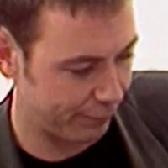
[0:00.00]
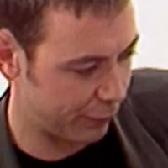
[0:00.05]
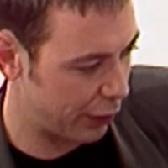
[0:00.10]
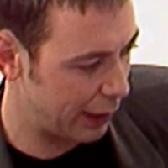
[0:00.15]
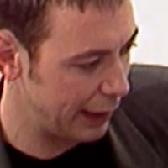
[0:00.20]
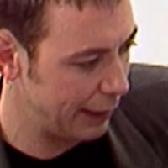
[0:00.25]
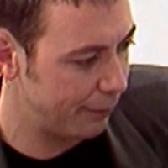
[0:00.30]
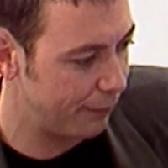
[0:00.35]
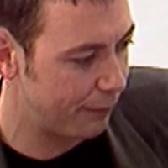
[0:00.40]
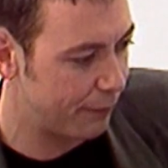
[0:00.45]
All
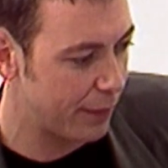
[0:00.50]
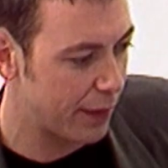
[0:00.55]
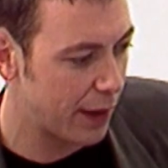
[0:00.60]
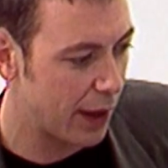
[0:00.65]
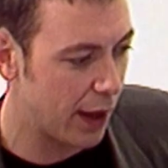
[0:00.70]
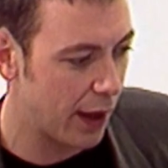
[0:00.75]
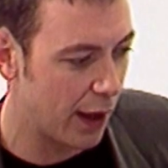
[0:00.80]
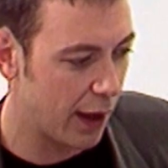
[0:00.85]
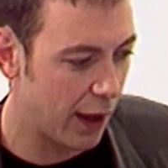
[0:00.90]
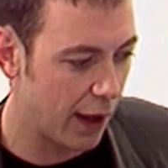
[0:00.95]
right.
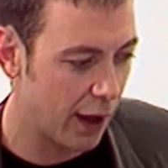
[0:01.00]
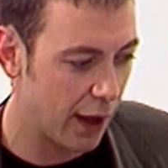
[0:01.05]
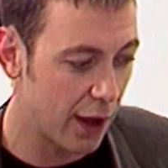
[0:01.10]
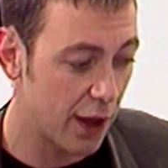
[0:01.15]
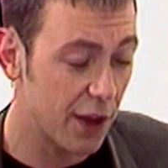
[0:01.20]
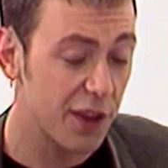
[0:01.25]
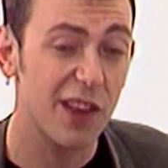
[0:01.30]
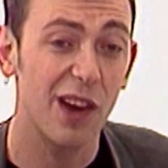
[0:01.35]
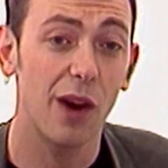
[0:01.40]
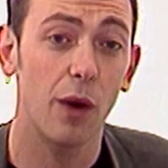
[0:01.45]

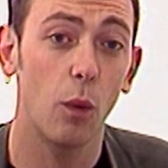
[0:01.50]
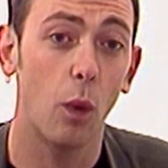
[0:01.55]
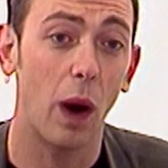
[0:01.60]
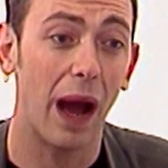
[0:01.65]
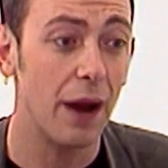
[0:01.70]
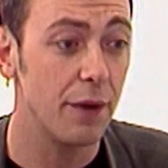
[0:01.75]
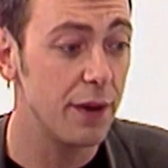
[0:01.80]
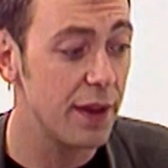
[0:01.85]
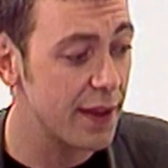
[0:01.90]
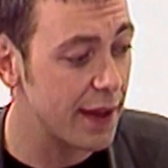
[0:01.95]
So,
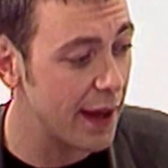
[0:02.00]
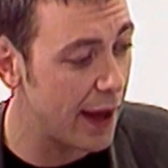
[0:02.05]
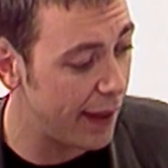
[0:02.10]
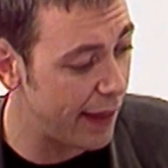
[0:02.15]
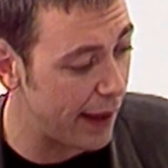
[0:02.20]
how do you say